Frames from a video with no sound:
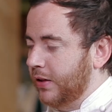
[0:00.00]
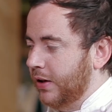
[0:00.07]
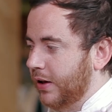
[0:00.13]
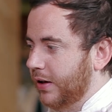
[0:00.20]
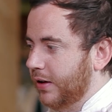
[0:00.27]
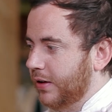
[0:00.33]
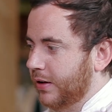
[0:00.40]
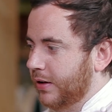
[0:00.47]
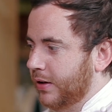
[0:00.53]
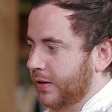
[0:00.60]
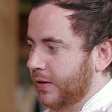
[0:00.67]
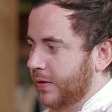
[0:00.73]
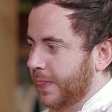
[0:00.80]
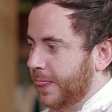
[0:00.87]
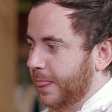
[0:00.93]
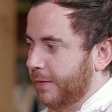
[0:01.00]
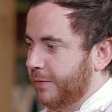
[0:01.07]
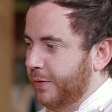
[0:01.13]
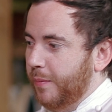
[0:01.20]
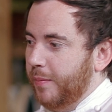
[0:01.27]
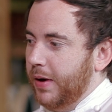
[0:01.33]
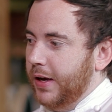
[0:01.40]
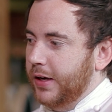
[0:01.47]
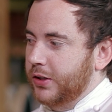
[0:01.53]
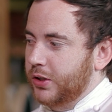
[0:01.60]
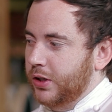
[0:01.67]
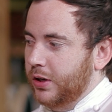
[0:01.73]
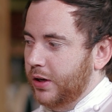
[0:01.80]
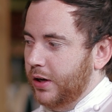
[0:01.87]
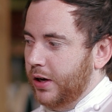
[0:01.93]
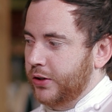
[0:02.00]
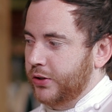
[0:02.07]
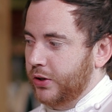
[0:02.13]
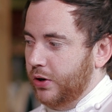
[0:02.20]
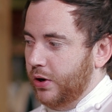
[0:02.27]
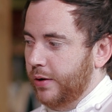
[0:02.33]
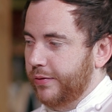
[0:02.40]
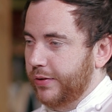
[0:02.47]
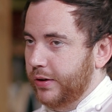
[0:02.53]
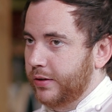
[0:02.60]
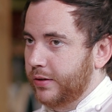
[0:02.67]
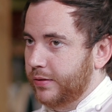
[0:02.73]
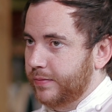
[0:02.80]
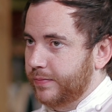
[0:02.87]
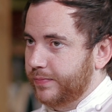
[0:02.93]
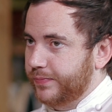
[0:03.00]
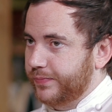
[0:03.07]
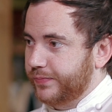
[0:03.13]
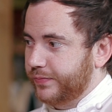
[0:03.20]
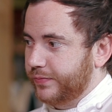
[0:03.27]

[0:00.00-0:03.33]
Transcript: that for me as an oven,